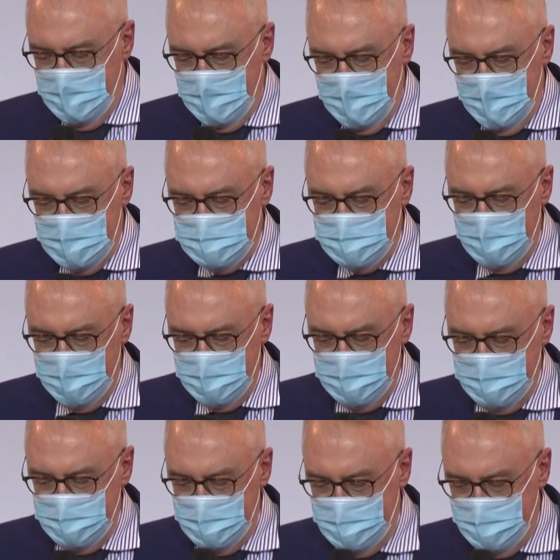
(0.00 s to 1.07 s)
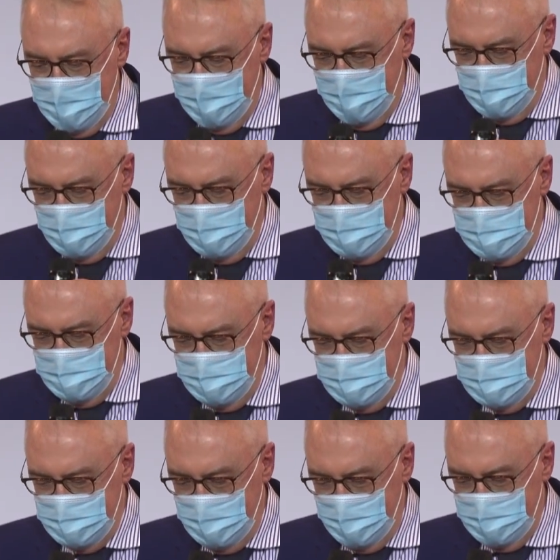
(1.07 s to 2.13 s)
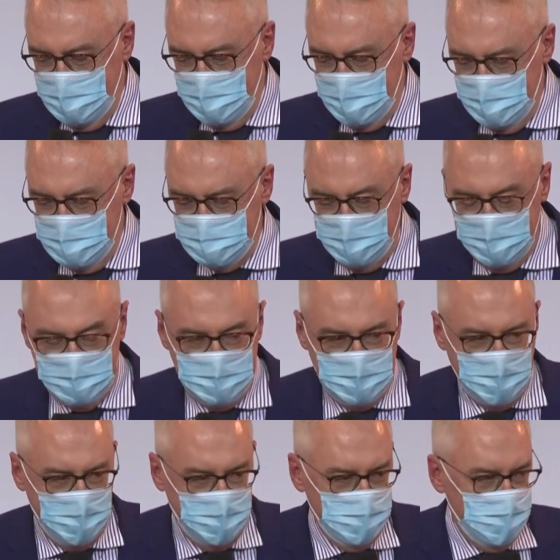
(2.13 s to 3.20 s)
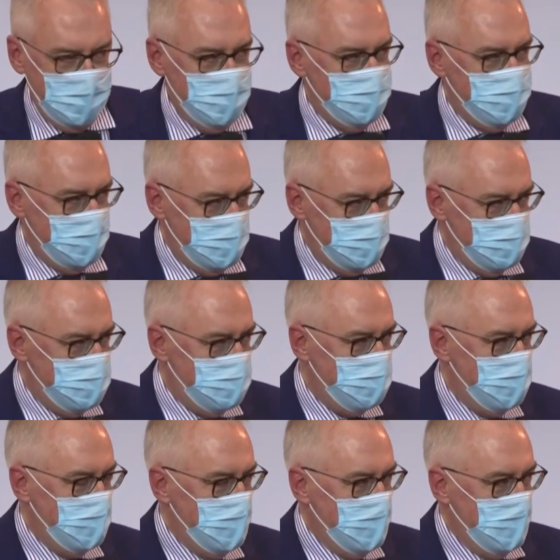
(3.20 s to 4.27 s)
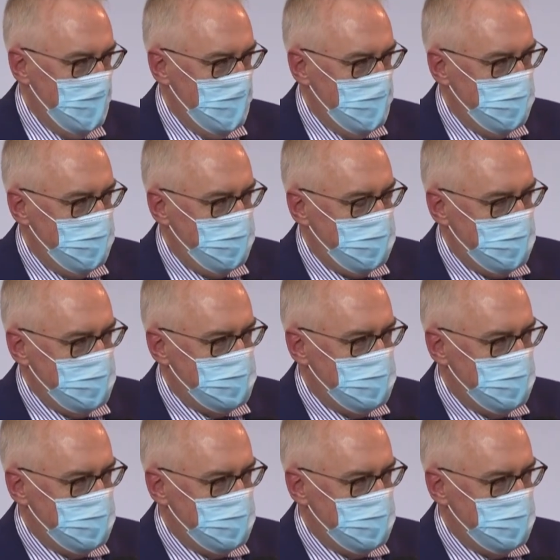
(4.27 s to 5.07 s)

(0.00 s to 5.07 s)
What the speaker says: the last part of the plan, which is, I think, interesting and innovative, refers to